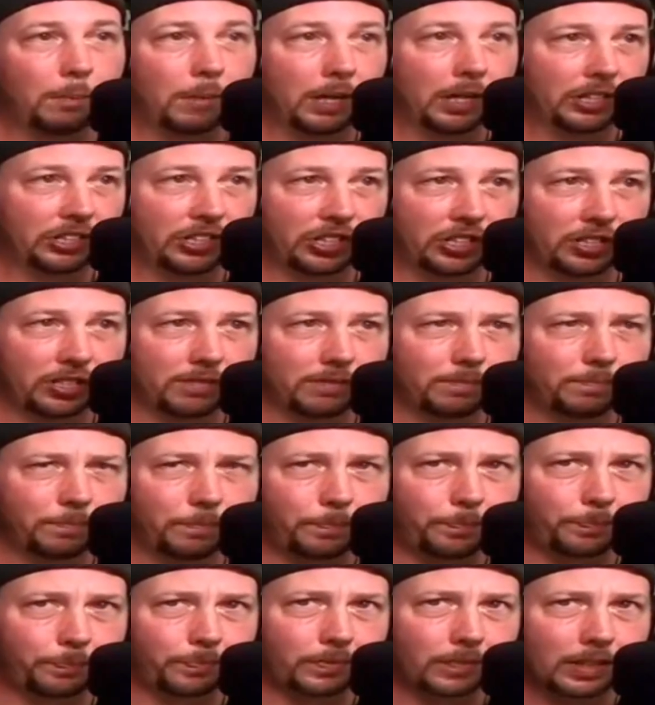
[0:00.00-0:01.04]
much
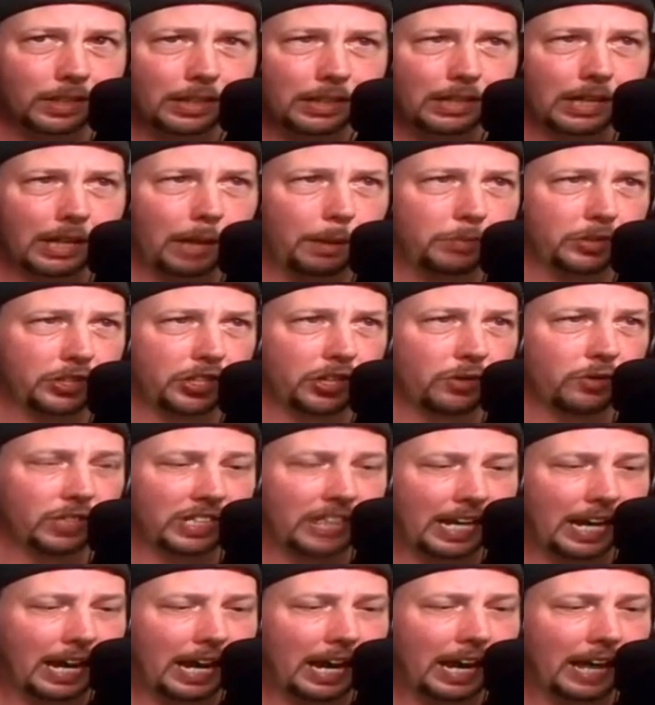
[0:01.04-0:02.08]
episodes
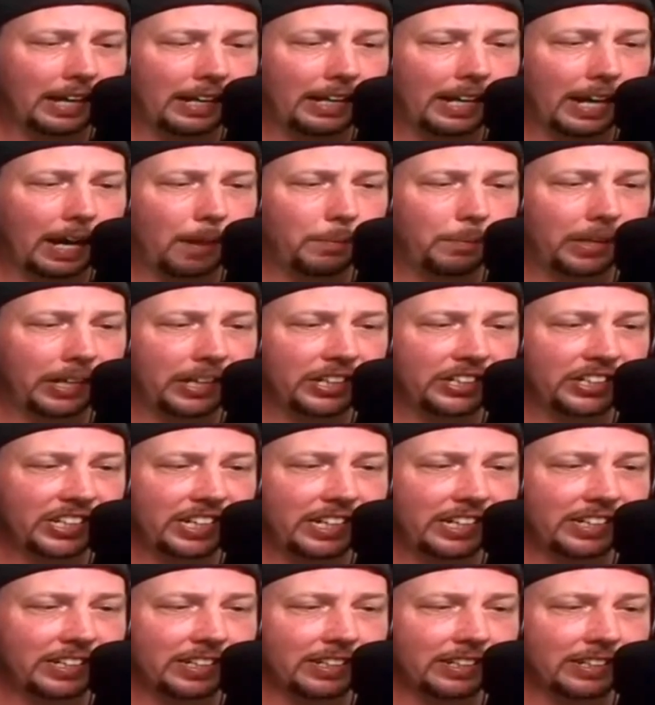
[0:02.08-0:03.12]
they had and how many
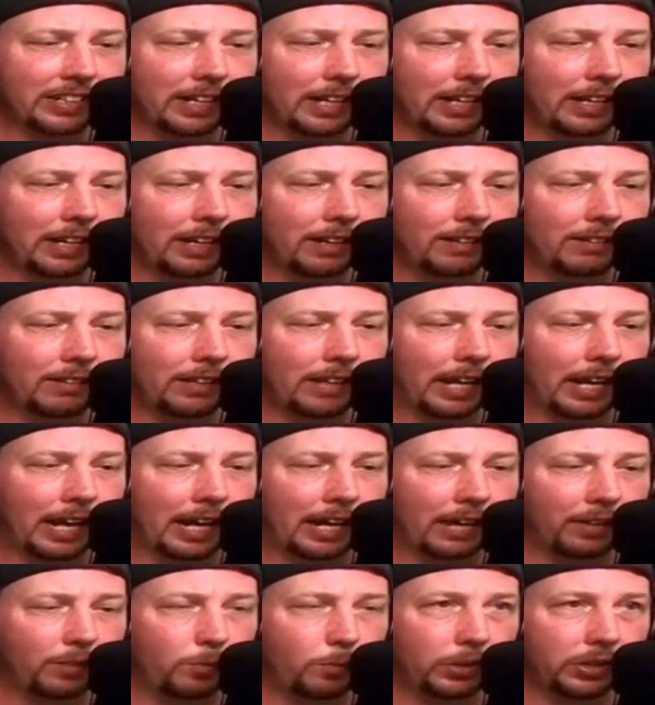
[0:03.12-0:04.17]
seasons they
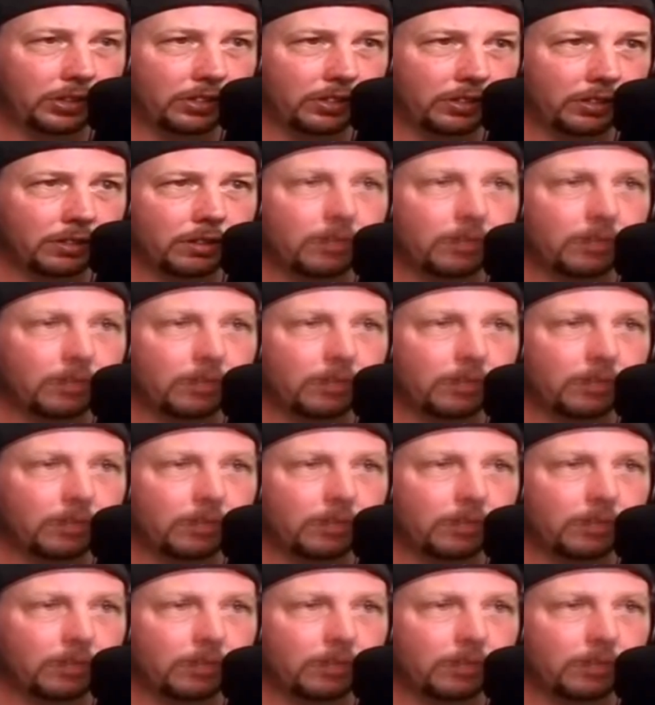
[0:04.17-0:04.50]
had with